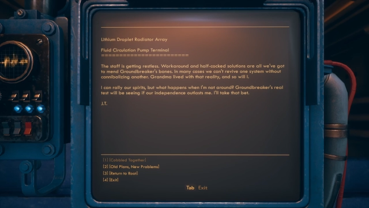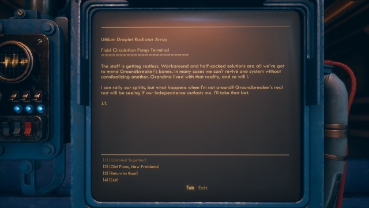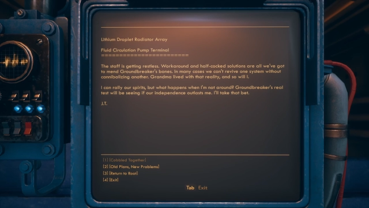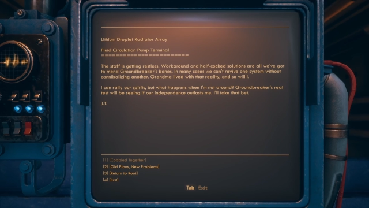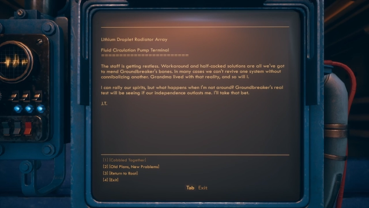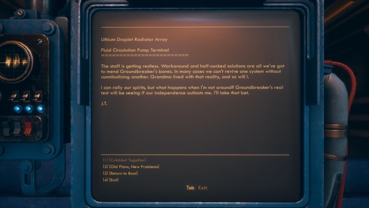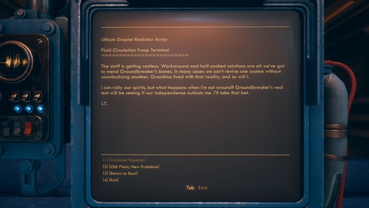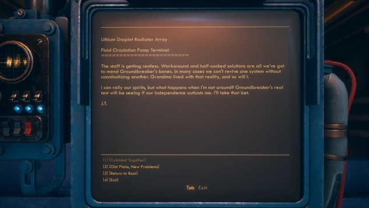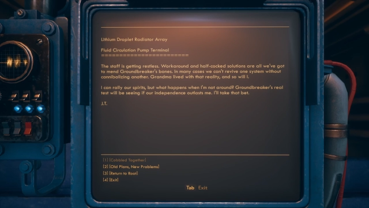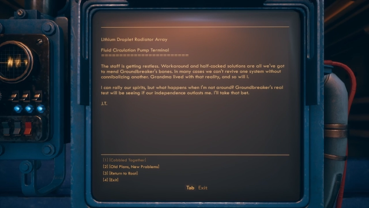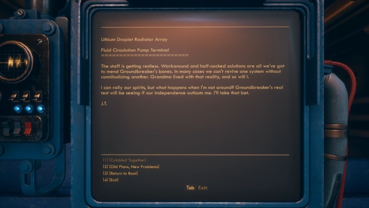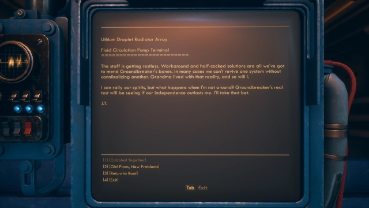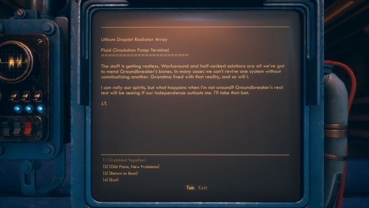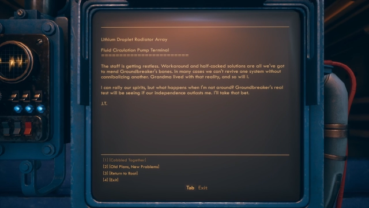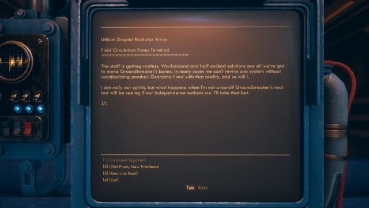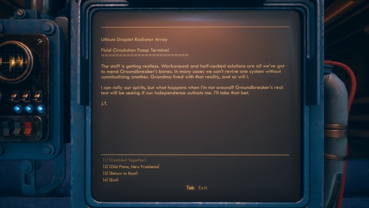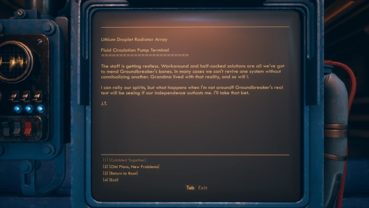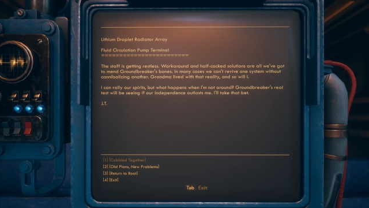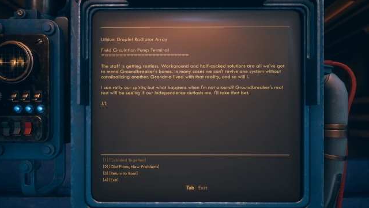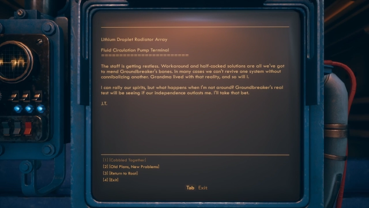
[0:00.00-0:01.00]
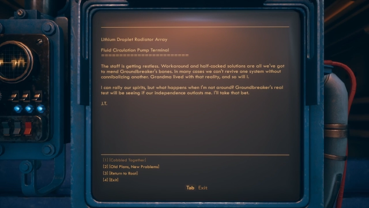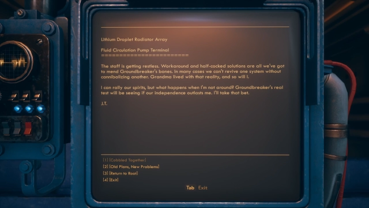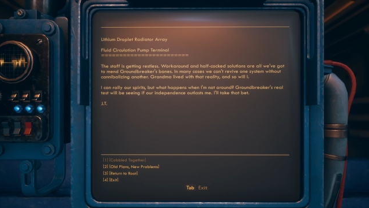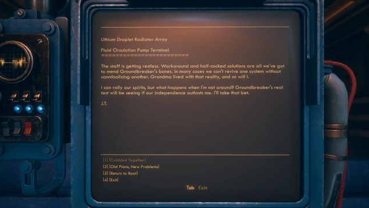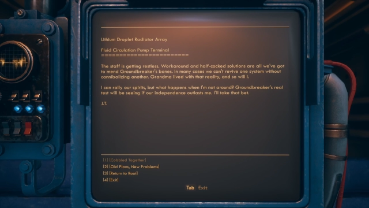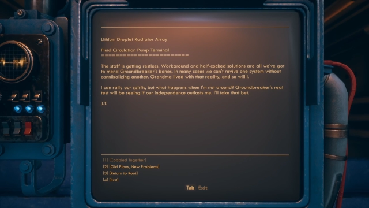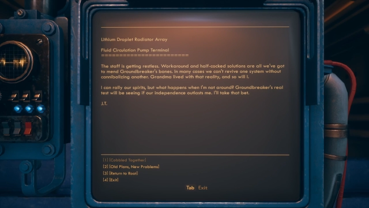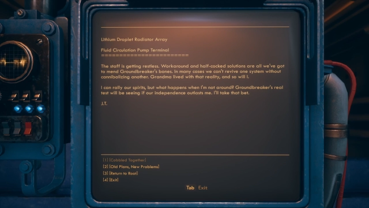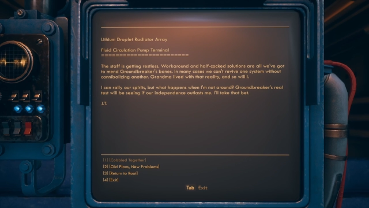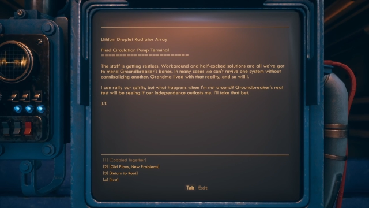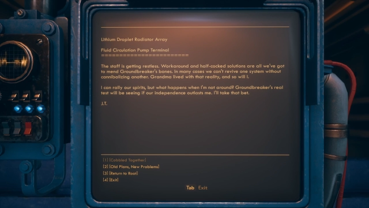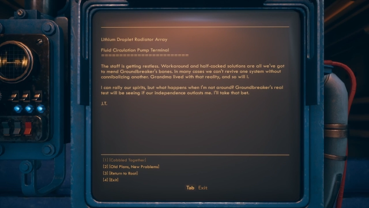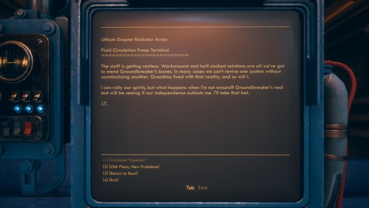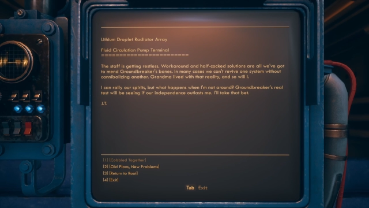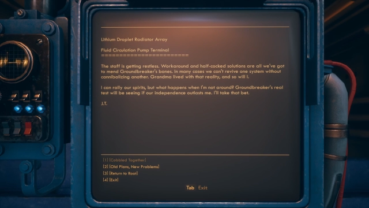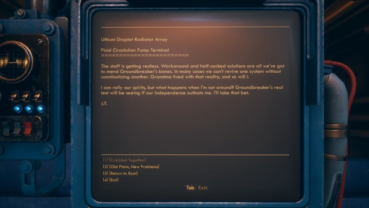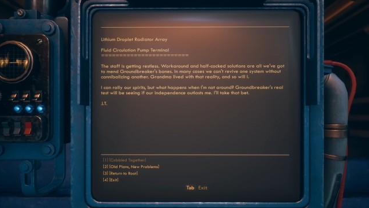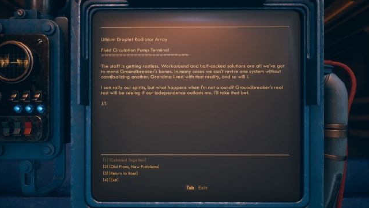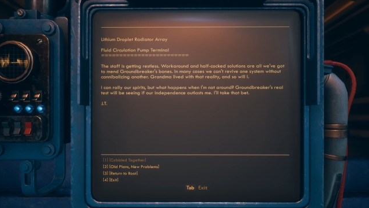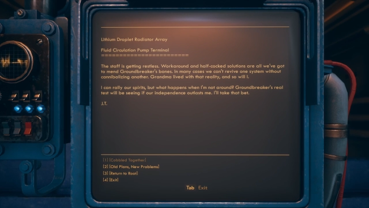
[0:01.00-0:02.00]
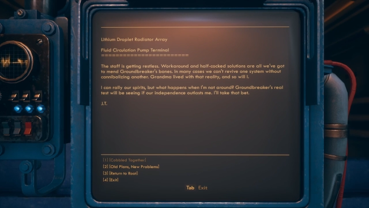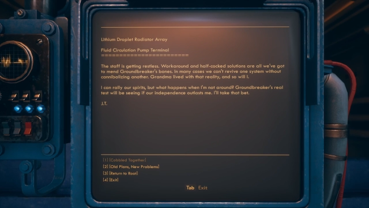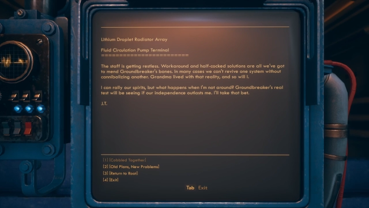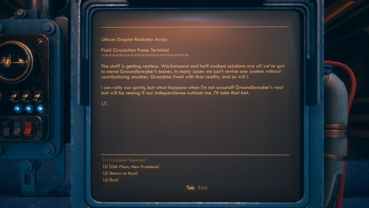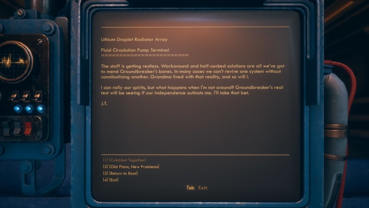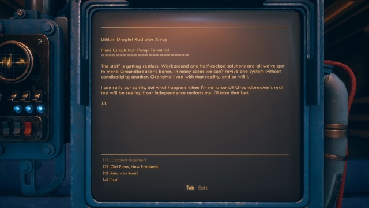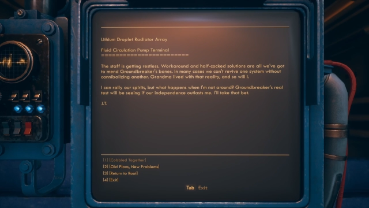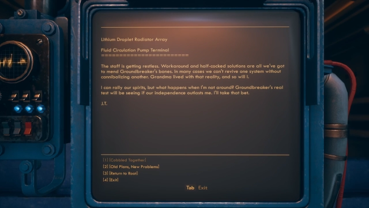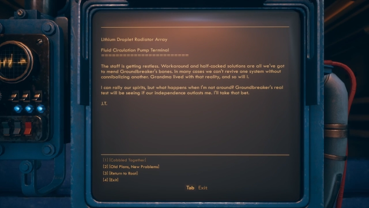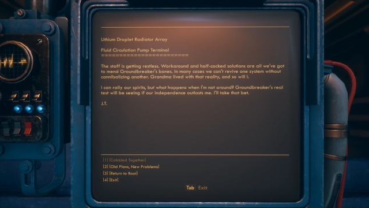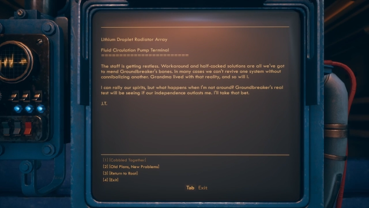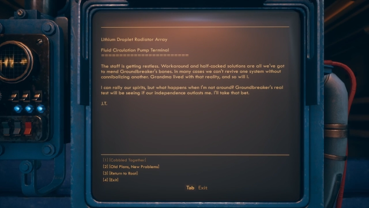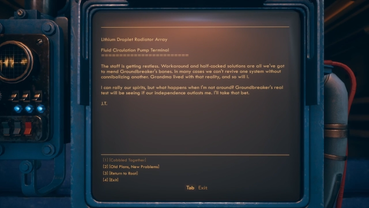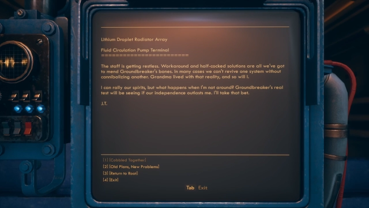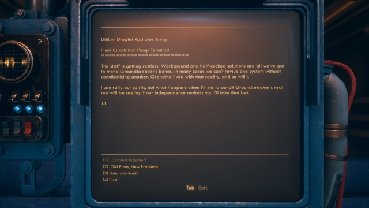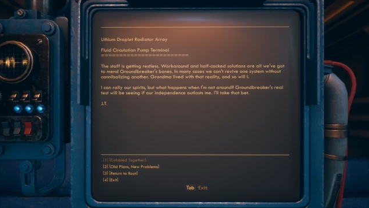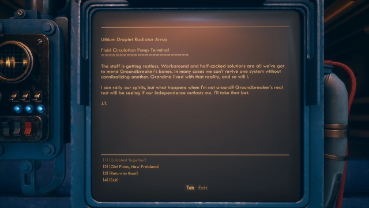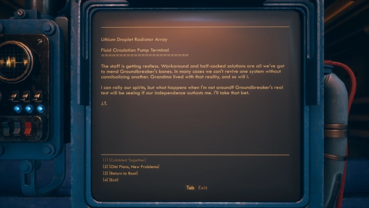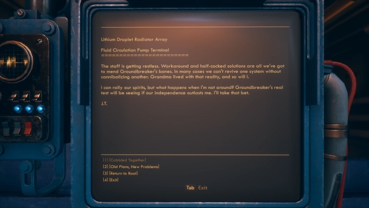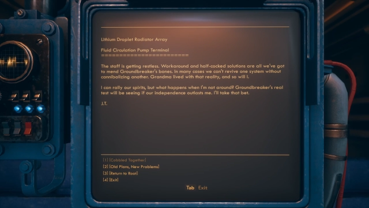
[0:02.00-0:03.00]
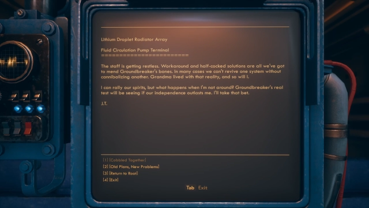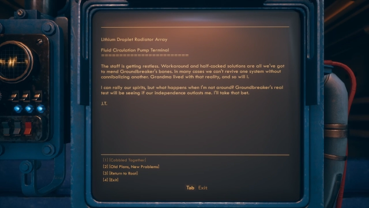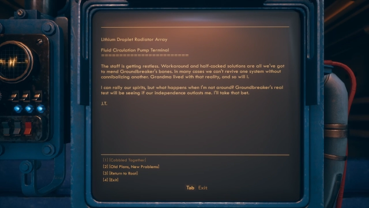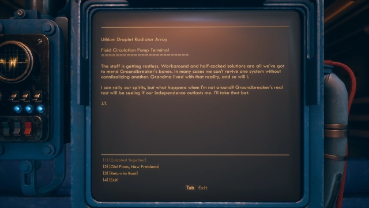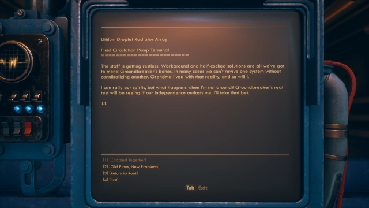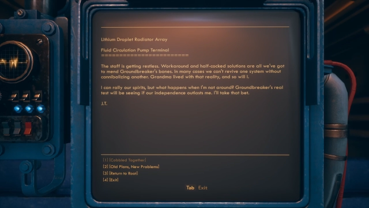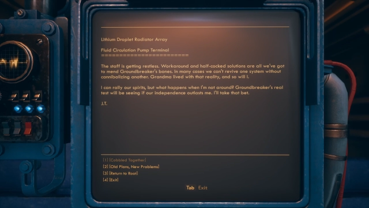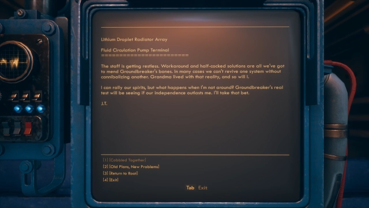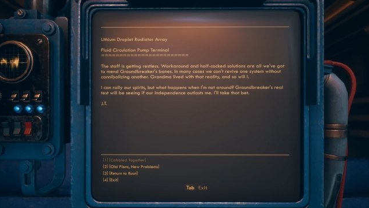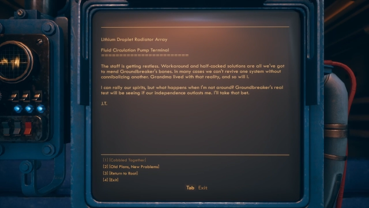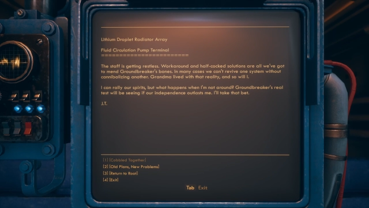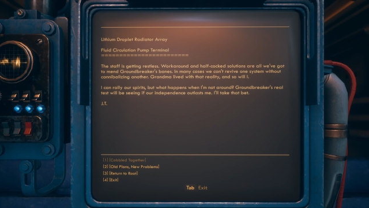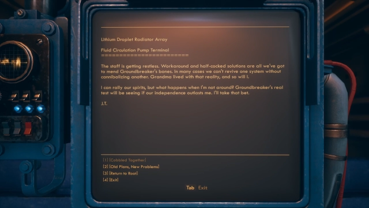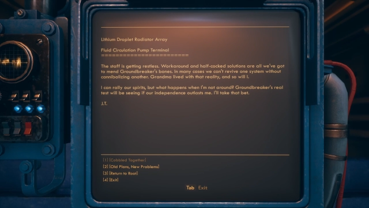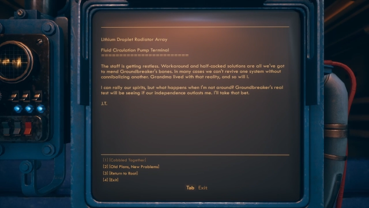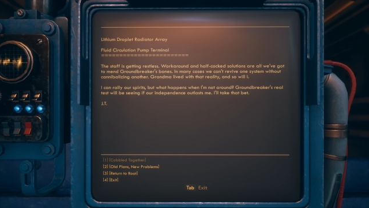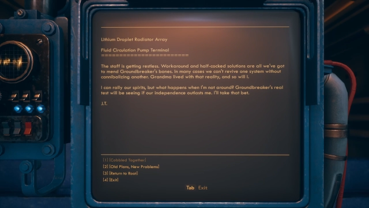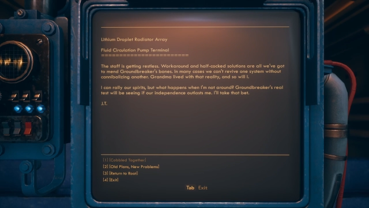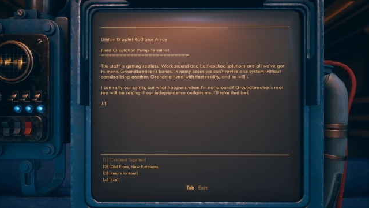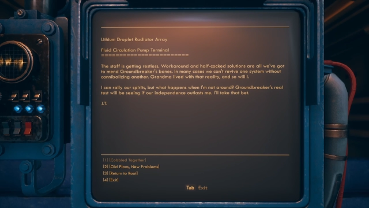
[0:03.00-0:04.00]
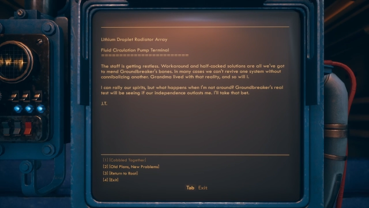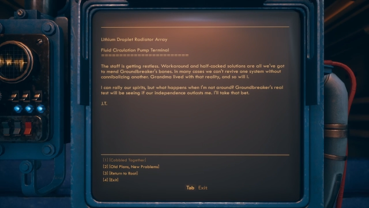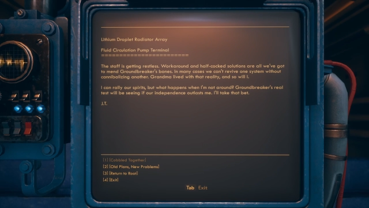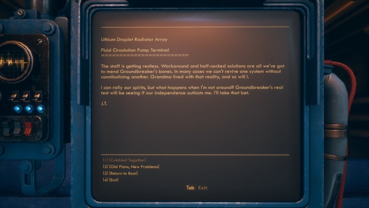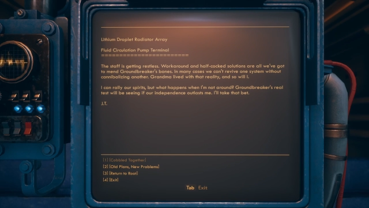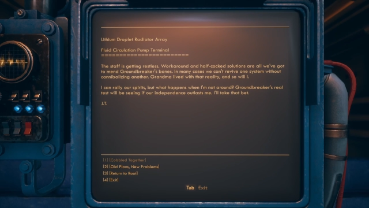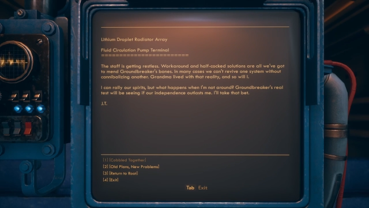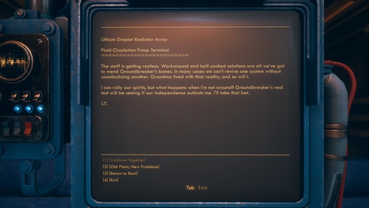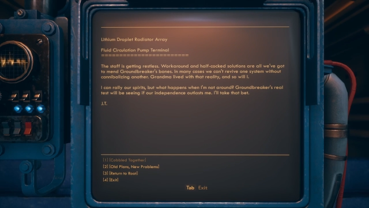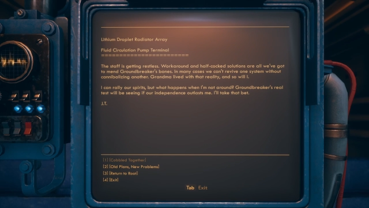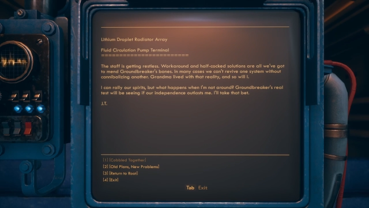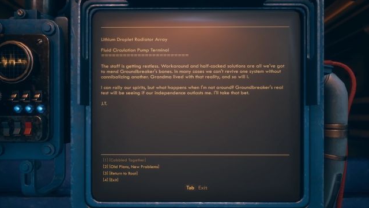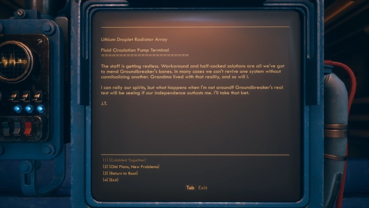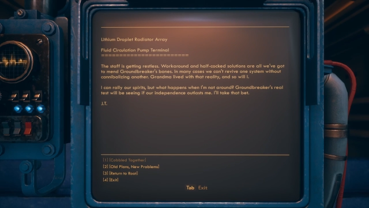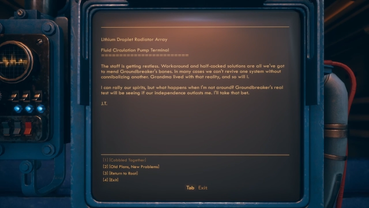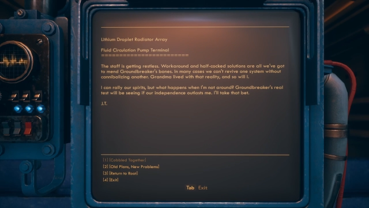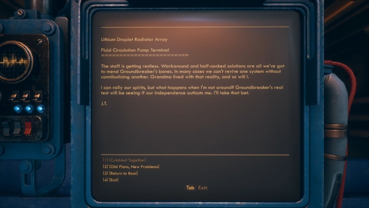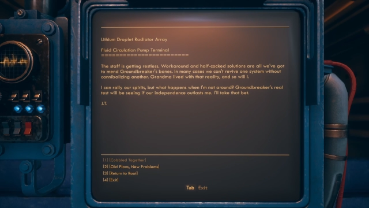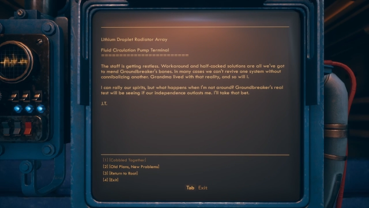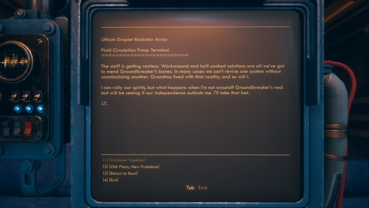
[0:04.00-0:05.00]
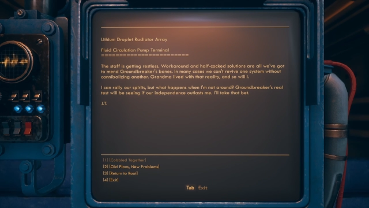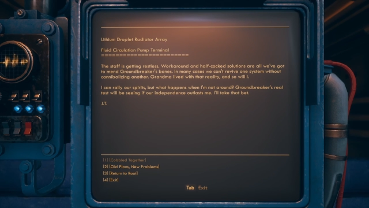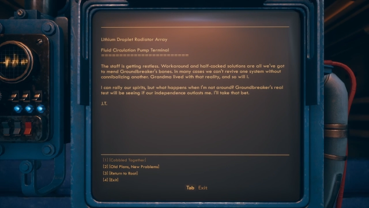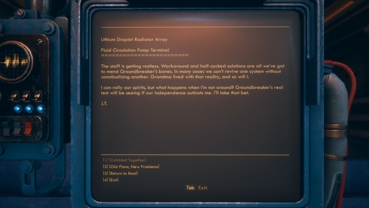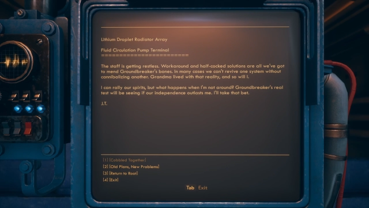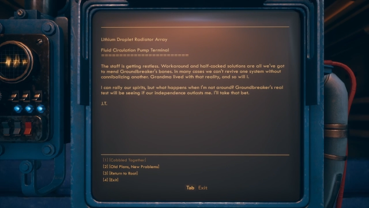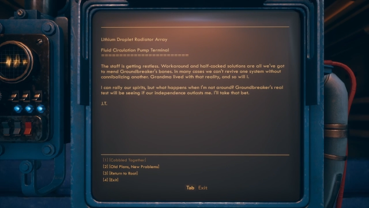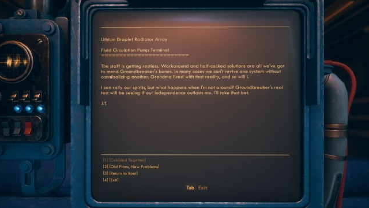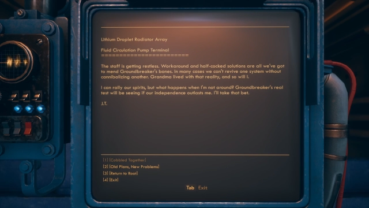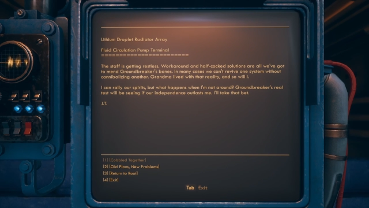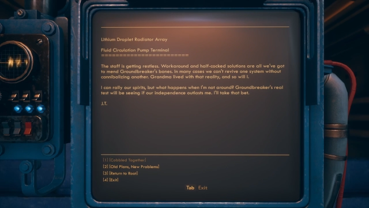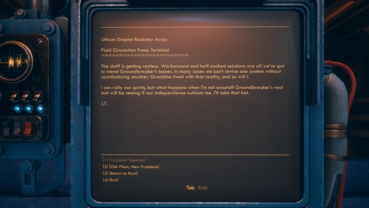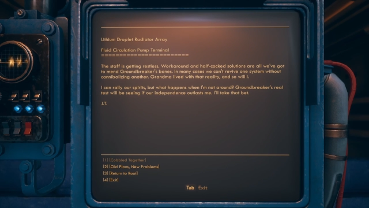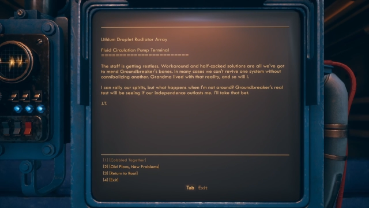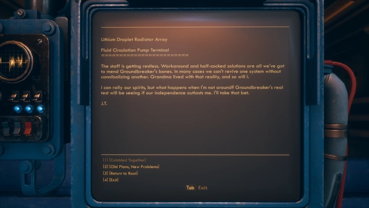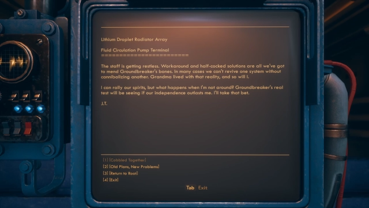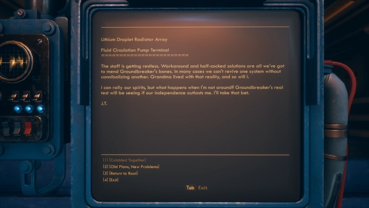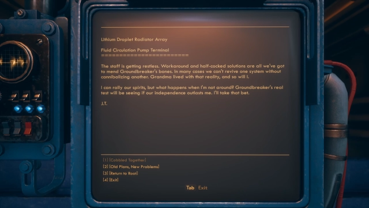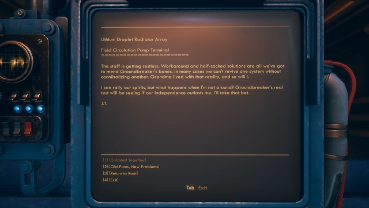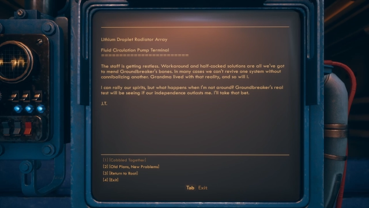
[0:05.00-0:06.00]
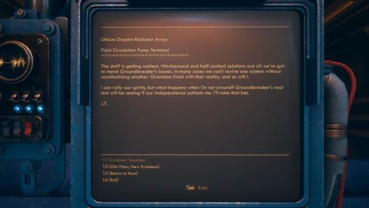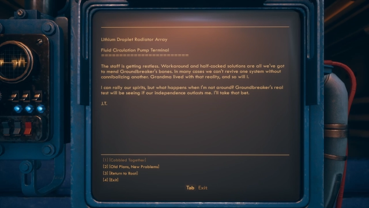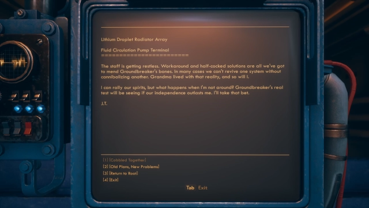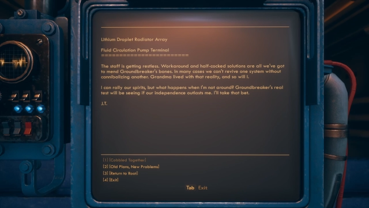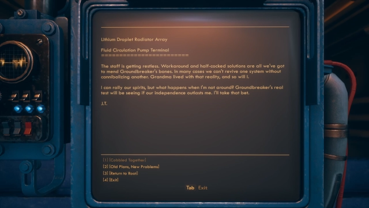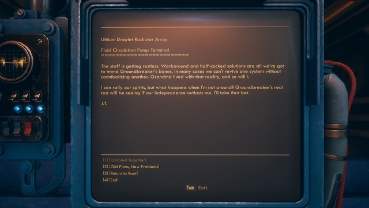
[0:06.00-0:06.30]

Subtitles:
No face is visible, so there are no lips to read.